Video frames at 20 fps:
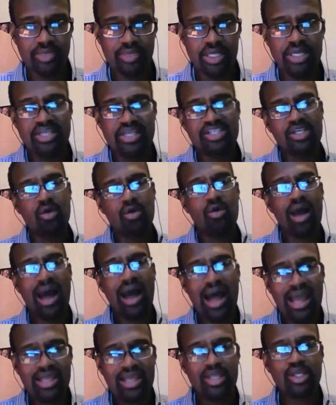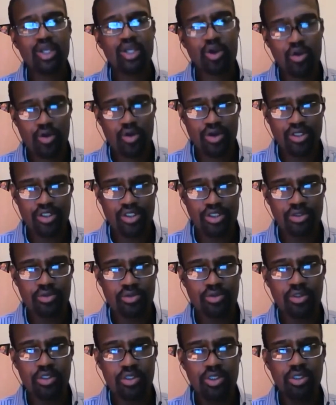So I encourage you,
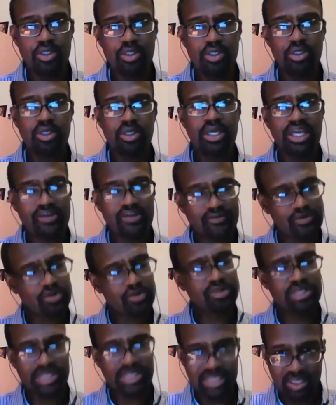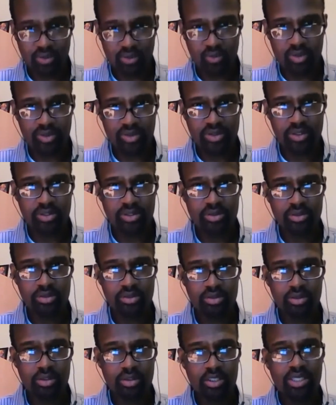if you're dealing with it,
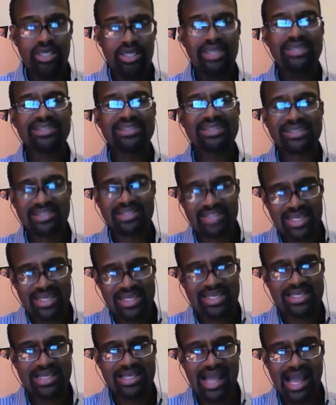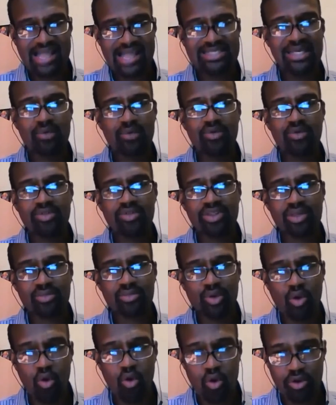is to stay in contact with them
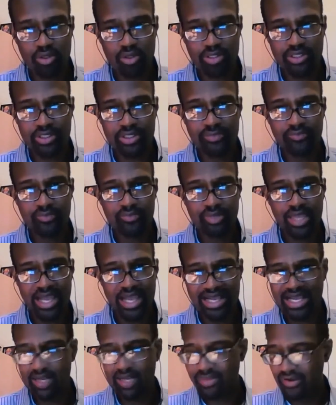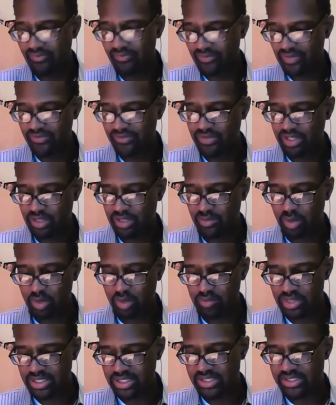quarterly. Okay, I got about 15 more
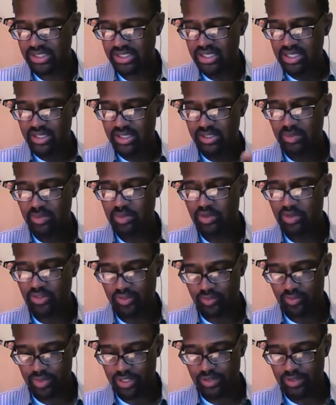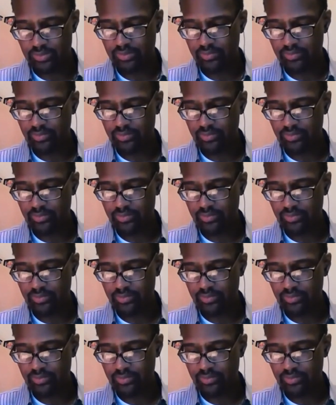minutes. Number 3,